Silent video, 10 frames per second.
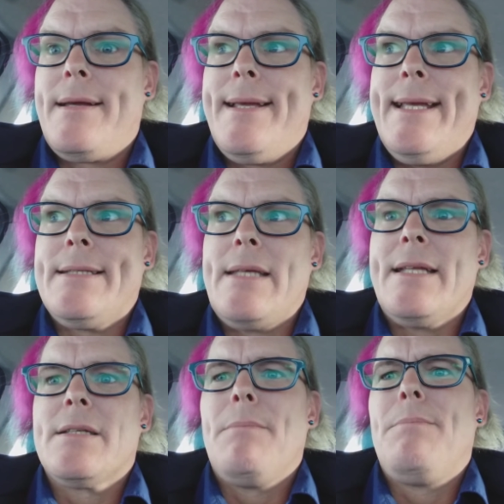
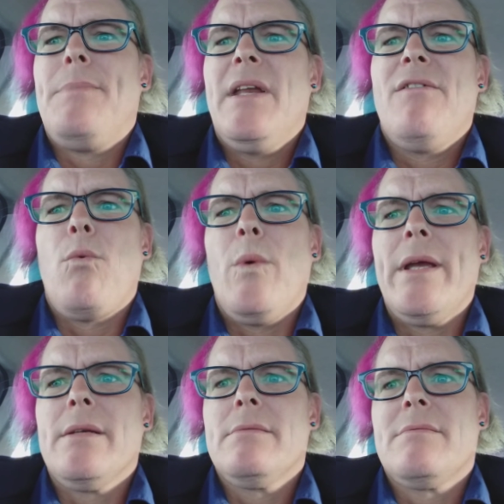it's a bit of a
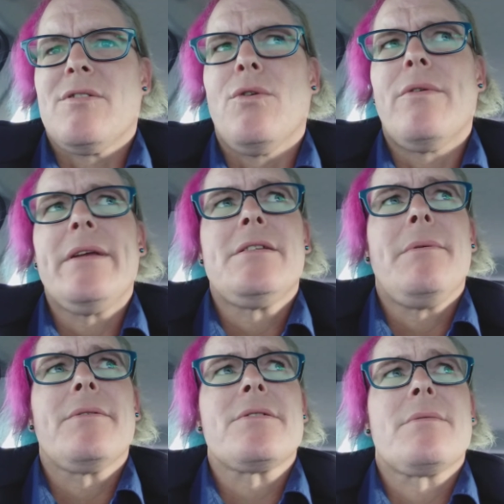weird story, to
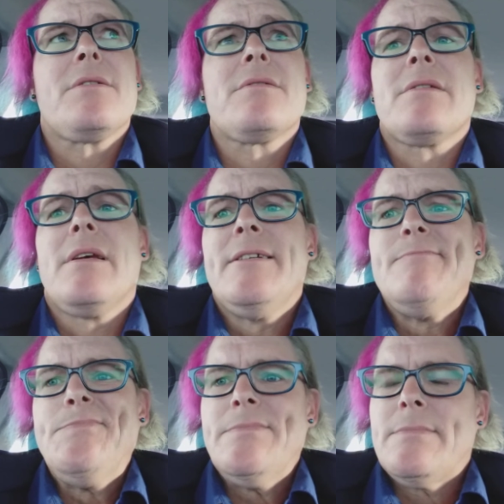be honest, because
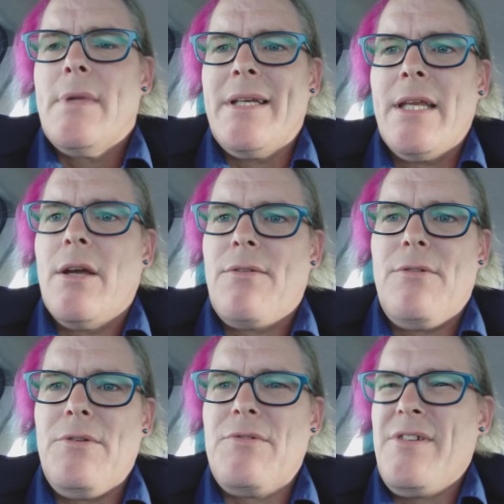I didn't go
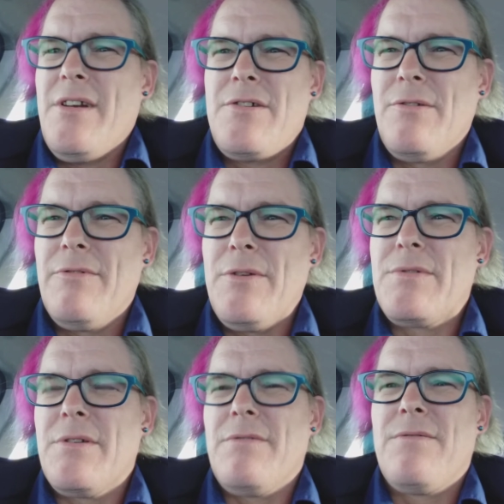through the traditional
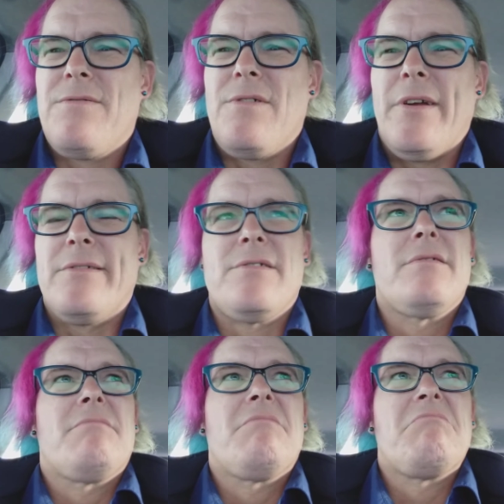routes of like
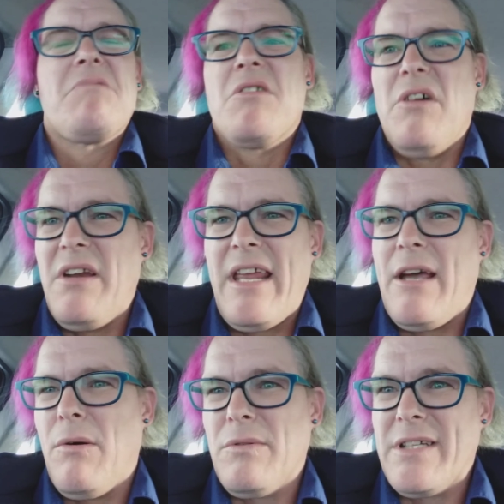just cutting it
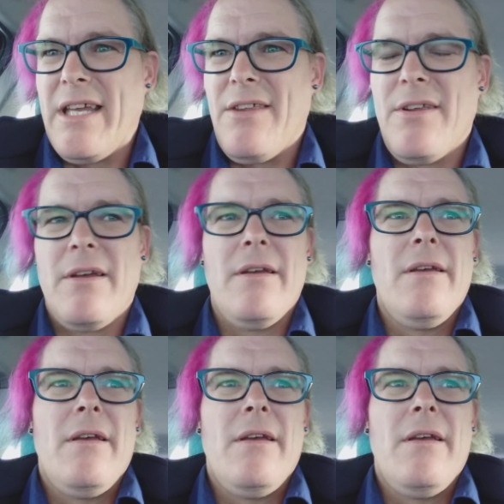out altogether.